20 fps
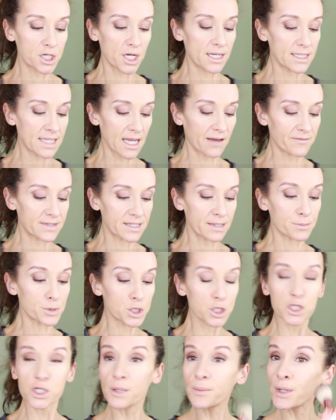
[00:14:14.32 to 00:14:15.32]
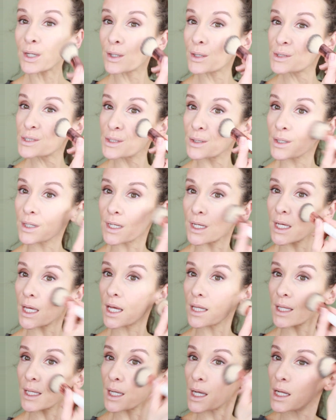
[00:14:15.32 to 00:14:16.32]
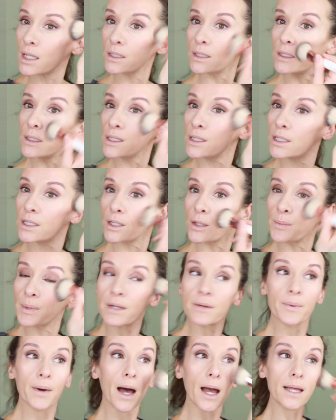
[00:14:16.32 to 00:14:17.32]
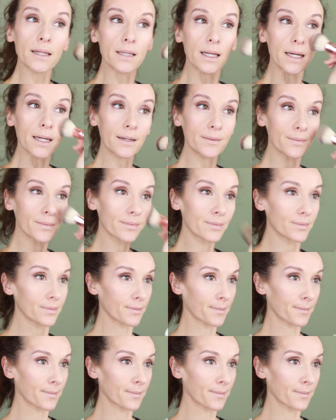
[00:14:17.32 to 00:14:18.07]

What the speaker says: shades have some shimmer, so you're gonna get like a little bit of highlight.